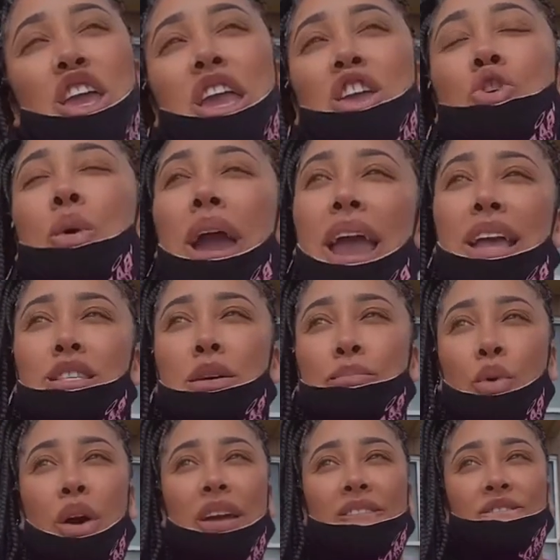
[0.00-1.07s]
you hate to
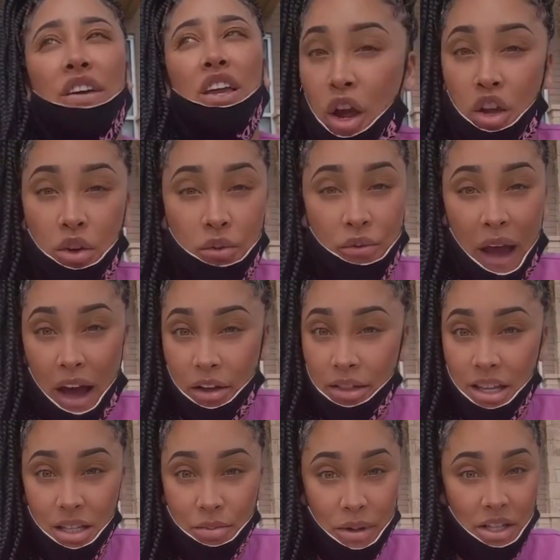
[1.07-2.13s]
point out where you found
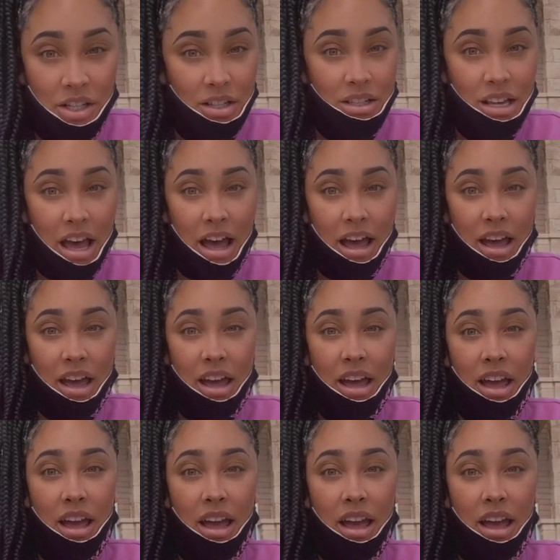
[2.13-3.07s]
these bitches at